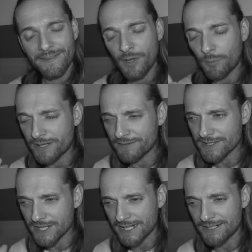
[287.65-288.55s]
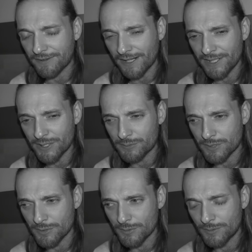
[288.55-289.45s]
that we have assigned value
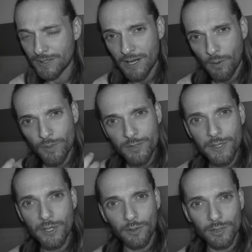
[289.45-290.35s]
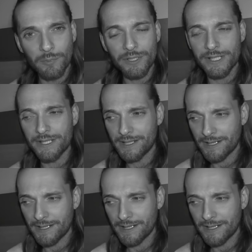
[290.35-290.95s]
to, which we call money,